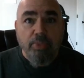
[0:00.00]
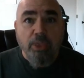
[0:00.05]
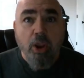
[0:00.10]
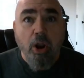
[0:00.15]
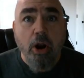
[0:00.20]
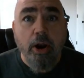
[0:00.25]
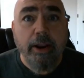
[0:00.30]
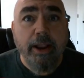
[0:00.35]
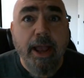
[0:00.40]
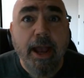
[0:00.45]

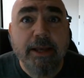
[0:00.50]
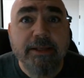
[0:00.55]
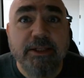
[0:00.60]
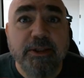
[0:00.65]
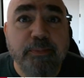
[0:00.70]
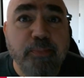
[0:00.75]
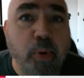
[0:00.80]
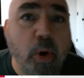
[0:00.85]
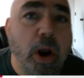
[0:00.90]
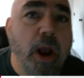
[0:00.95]
All right, guys,
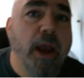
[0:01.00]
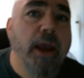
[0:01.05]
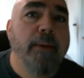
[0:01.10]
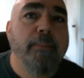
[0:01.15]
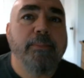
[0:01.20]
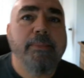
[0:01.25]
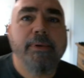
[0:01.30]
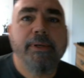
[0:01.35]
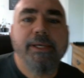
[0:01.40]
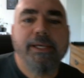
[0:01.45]
it's
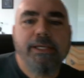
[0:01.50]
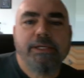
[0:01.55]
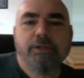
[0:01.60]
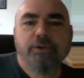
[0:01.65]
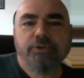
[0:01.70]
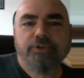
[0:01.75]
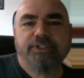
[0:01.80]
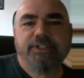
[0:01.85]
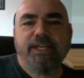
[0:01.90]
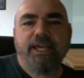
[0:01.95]
Prime
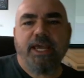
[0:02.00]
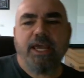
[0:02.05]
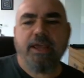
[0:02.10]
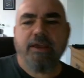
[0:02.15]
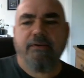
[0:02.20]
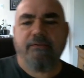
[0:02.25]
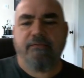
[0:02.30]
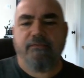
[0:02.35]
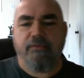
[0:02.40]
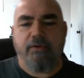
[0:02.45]
Deals
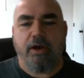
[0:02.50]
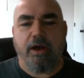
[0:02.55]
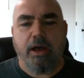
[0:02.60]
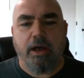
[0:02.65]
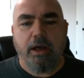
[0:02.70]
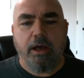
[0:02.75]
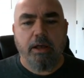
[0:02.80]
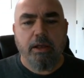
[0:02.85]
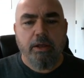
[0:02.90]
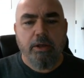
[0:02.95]
Day. So
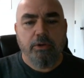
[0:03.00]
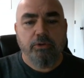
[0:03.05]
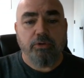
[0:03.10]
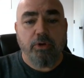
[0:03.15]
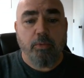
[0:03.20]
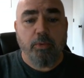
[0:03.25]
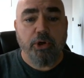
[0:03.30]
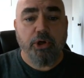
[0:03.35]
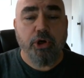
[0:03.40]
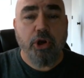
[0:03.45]
I
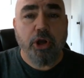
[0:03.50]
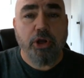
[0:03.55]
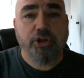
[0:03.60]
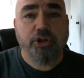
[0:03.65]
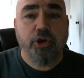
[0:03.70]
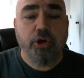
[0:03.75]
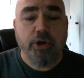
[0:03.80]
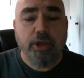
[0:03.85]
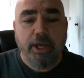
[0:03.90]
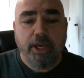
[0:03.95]
wanted to
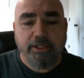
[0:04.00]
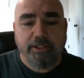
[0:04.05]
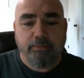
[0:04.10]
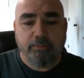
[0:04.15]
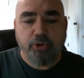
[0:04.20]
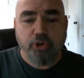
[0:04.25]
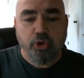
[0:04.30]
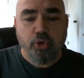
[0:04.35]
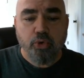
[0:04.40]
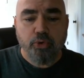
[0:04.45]
show you guys
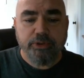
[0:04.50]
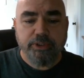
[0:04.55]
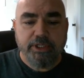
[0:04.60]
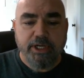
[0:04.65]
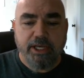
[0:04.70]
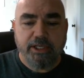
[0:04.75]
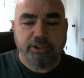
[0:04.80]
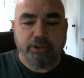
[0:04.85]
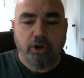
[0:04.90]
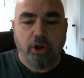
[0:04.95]
some tools that
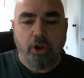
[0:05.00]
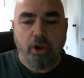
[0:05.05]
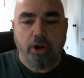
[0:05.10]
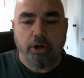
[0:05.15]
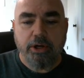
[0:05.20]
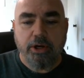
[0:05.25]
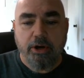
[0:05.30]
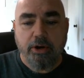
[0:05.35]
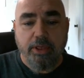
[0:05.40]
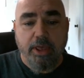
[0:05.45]
I saw
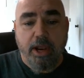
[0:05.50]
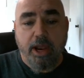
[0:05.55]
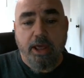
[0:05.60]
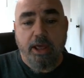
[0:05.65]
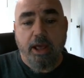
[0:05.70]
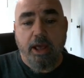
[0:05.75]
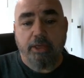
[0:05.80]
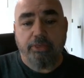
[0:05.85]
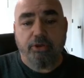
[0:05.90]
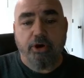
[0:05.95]
on here
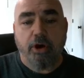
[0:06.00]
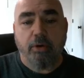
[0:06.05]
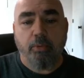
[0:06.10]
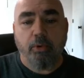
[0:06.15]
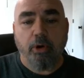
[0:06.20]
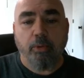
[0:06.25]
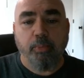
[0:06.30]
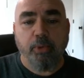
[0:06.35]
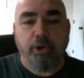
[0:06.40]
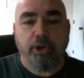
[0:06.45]
that I thought
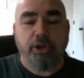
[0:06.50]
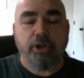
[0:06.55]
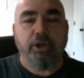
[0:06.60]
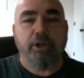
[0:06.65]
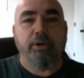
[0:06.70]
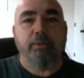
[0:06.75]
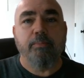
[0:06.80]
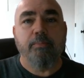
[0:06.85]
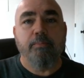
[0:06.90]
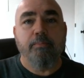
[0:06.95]
were a pretty
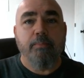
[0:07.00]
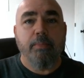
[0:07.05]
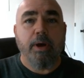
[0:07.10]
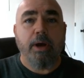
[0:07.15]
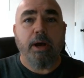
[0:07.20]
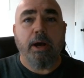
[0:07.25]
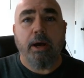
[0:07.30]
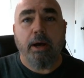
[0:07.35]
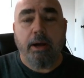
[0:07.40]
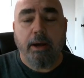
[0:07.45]
good
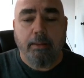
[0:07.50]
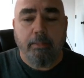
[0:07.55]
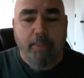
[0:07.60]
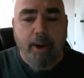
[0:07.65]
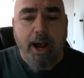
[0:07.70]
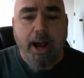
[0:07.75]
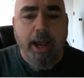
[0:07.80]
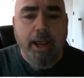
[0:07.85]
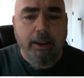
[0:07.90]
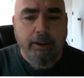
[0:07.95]

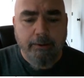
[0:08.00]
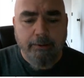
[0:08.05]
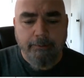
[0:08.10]
buy.